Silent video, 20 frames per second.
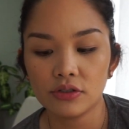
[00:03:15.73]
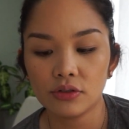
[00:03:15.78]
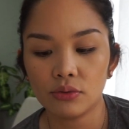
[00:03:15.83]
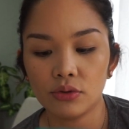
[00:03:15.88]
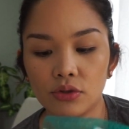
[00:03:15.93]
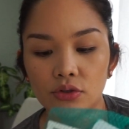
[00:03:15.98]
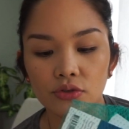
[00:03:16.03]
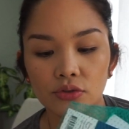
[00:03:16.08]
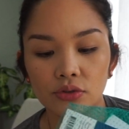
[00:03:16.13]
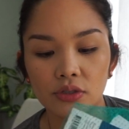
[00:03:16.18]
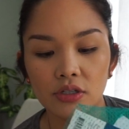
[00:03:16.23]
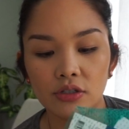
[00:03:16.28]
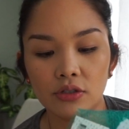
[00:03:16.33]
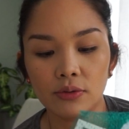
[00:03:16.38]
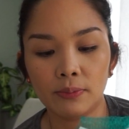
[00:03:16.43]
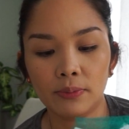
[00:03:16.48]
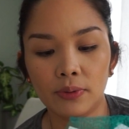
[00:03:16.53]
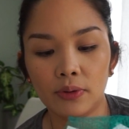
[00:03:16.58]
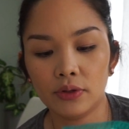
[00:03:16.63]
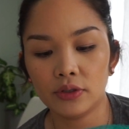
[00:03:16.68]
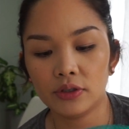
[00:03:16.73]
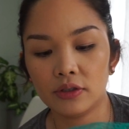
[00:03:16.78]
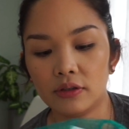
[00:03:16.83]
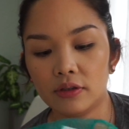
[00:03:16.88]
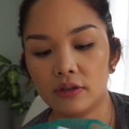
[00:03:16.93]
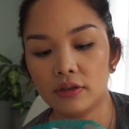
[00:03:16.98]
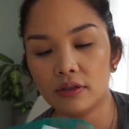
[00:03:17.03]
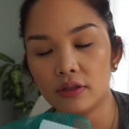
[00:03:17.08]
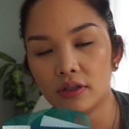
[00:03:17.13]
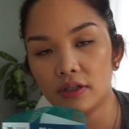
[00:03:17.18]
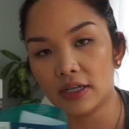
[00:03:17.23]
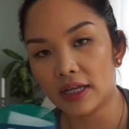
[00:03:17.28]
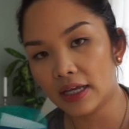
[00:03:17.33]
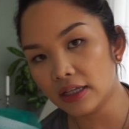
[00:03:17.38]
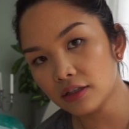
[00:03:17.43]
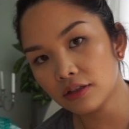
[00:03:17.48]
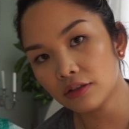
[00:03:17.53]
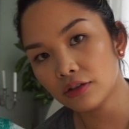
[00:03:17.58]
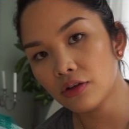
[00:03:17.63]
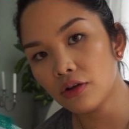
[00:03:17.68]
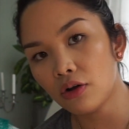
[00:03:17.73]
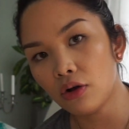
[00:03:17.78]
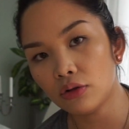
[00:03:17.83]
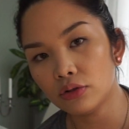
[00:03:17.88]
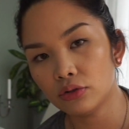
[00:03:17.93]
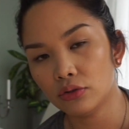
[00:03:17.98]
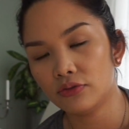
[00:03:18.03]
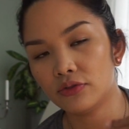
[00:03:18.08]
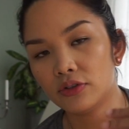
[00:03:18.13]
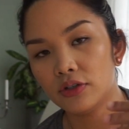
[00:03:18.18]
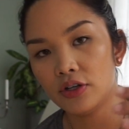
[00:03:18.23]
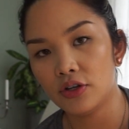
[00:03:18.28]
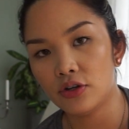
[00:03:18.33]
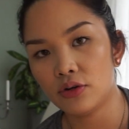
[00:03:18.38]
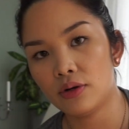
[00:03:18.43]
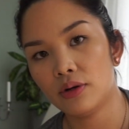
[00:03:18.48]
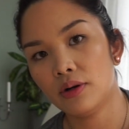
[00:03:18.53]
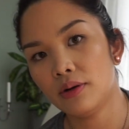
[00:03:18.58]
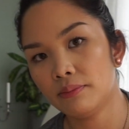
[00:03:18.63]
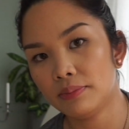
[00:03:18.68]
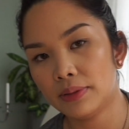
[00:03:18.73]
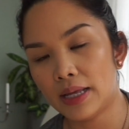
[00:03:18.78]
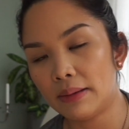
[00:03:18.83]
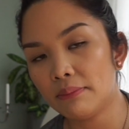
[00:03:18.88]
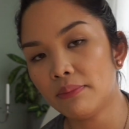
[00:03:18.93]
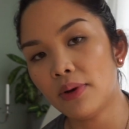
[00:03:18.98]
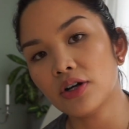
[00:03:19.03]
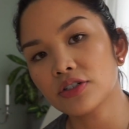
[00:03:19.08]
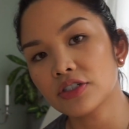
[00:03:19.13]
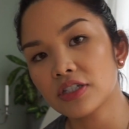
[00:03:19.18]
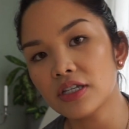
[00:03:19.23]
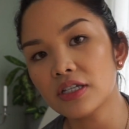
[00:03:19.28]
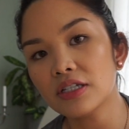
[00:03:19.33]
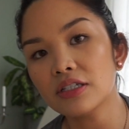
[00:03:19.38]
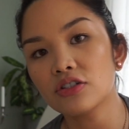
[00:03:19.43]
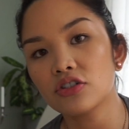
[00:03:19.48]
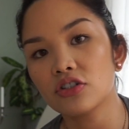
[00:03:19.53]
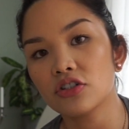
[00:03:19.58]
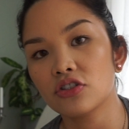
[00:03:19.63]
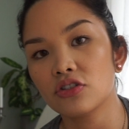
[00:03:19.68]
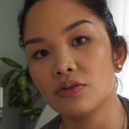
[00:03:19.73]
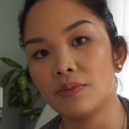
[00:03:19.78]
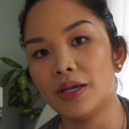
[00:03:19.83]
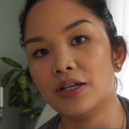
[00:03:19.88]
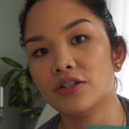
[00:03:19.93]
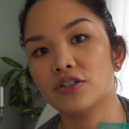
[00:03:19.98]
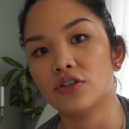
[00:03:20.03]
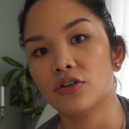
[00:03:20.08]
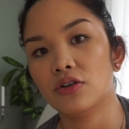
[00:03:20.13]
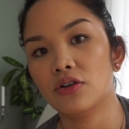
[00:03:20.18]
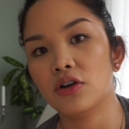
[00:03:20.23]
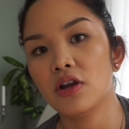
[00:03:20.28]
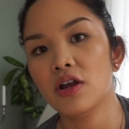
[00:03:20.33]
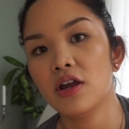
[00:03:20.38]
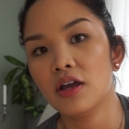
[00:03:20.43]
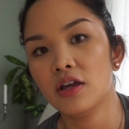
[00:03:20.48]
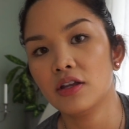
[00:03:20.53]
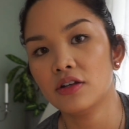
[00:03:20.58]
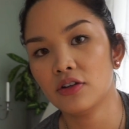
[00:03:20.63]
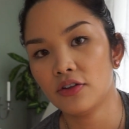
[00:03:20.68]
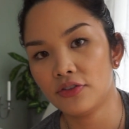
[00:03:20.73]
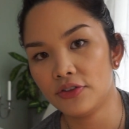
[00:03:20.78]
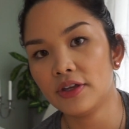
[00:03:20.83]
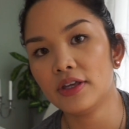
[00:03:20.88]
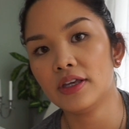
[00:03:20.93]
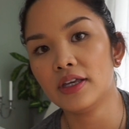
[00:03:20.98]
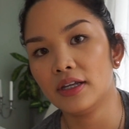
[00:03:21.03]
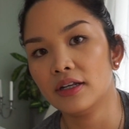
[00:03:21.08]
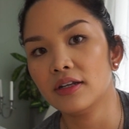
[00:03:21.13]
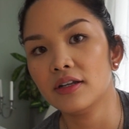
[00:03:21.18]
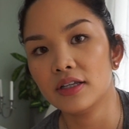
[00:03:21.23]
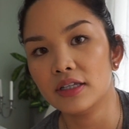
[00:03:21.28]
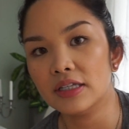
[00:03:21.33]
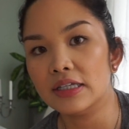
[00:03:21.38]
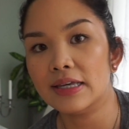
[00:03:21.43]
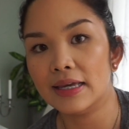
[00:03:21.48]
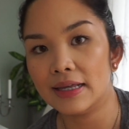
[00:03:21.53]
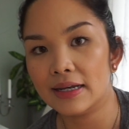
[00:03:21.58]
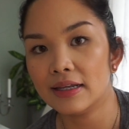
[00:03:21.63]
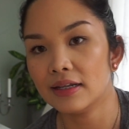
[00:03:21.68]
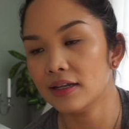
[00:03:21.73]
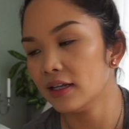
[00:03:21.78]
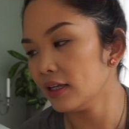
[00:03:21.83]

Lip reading: So usually you put a net all over your plant boxes just to make sure nothing can get in